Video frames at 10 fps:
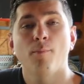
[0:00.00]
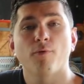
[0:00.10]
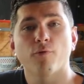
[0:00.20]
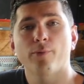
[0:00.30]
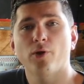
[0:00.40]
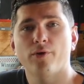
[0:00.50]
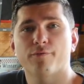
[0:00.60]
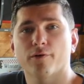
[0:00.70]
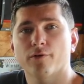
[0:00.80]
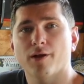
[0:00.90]
Before we go any
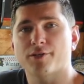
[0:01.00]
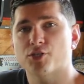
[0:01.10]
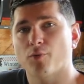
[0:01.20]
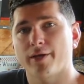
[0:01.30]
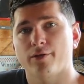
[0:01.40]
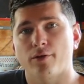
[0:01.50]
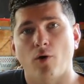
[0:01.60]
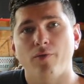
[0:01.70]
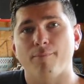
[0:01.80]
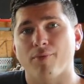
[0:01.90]
further, I just want you to
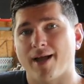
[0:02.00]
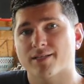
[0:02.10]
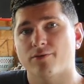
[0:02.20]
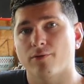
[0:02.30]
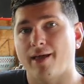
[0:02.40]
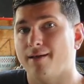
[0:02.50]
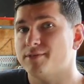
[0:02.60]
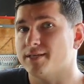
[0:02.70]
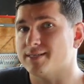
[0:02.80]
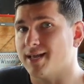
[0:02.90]
know that Blackstone
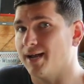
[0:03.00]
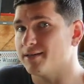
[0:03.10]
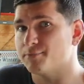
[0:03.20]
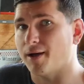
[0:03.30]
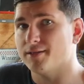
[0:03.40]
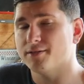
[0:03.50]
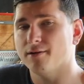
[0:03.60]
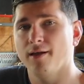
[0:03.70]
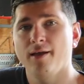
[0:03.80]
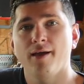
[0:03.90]
Labs is not a sponsor.